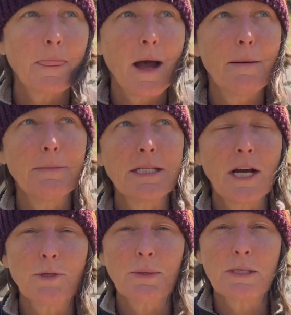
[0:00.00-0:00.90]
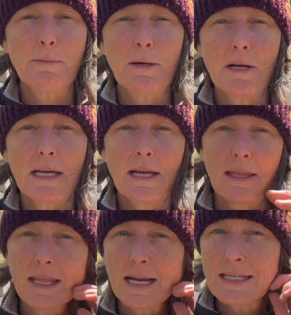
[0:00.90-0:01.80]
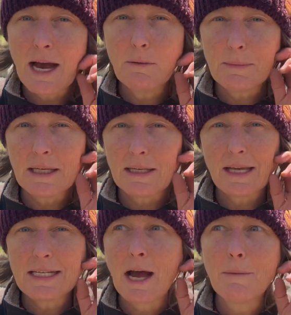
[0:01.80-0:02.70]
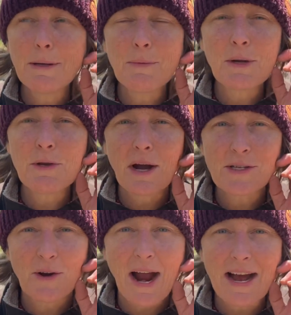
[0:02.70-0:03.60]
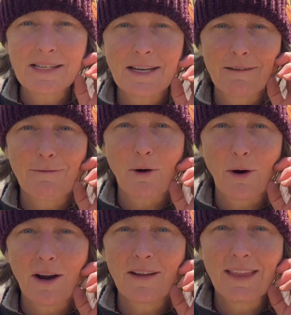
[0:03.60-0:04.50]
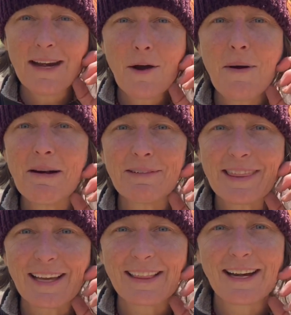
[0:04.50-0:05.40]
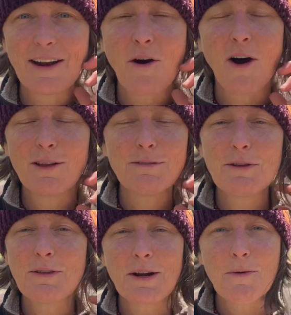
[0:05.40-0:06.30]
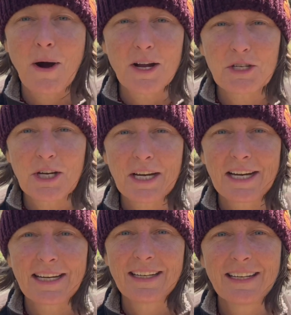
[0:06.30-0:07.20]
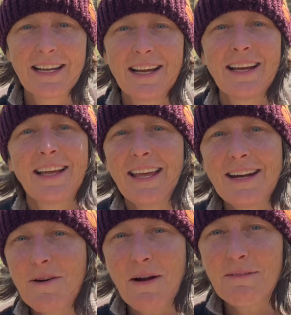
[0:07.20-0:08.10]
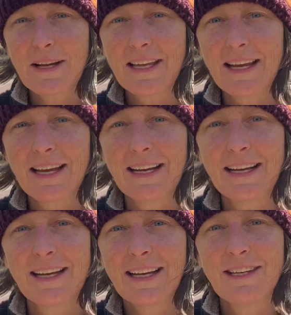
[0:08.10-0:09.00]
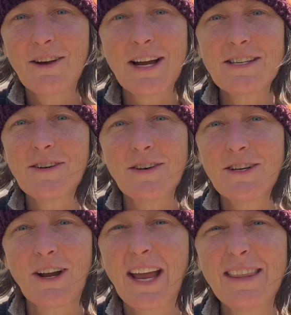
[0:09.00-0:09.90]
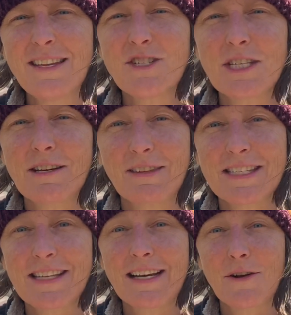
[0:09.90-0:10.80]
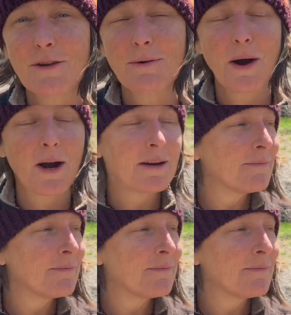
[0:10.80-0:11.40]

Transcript: I'm in touch with Spirit, and they tell me what you guys are asking for. They know everything. They know all of you that are watching. They know everything. You guys you're getting the gist of this. I know you are.